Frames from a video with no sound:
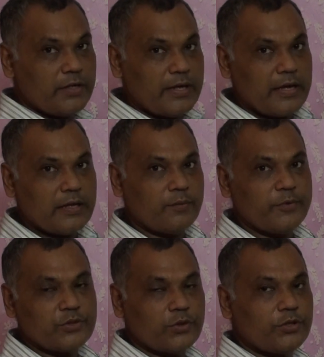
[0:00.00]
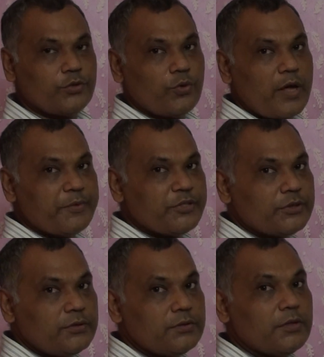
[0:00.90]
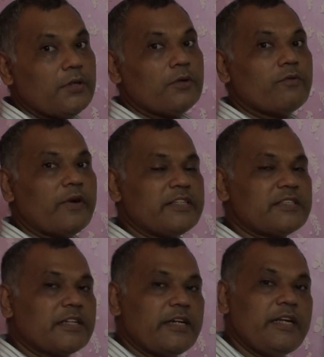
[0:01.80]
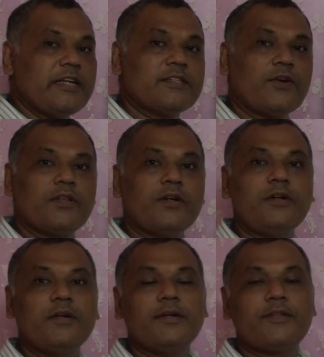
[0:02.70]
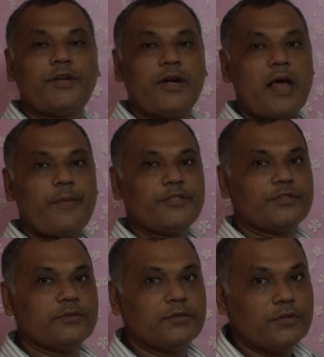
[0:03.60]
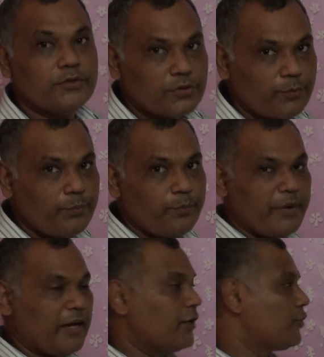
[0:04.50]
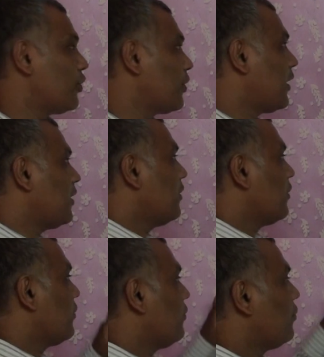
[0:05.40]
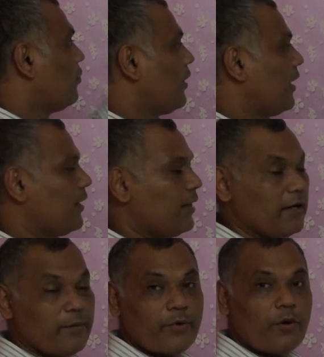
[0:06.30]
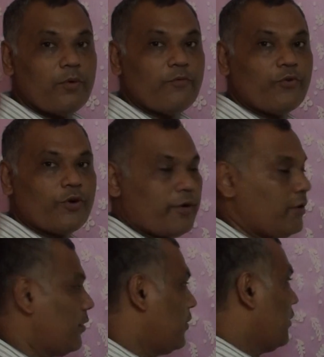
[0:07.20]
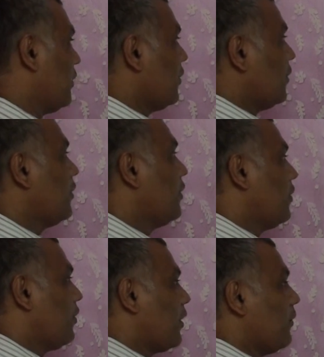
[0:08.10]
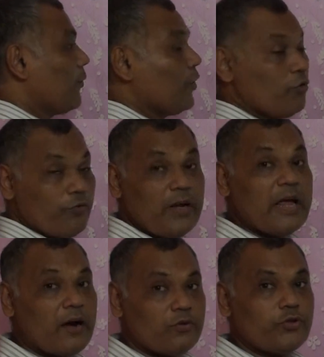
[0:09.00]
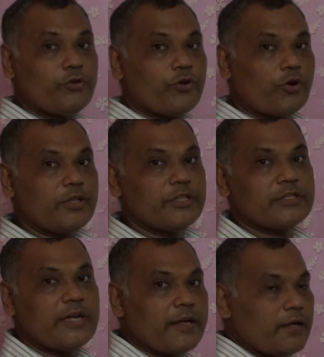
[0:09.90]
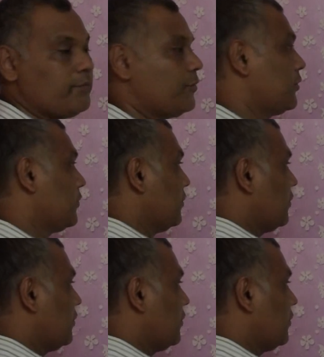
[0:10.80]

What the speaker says: the diagram is on the 2 dimension, while studying is on the 3 dimension. So make it sure that you don't get it any problem for it. Okay, you will have to draw these diagrams.